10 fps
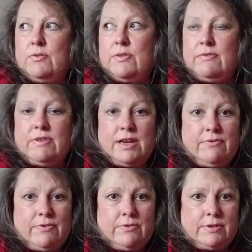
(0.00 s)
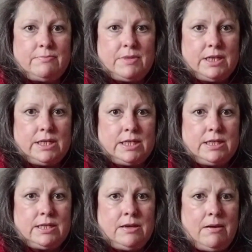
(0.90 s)
they're really forcing me to
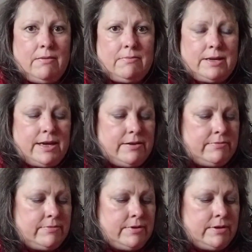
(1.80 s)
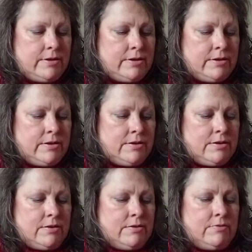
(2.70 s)
slow down.
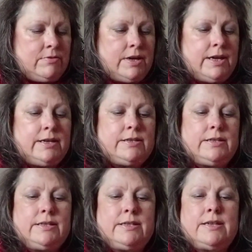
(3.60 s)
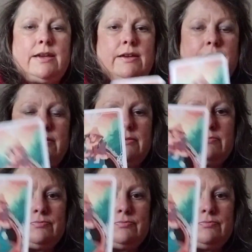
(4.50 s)
Right, so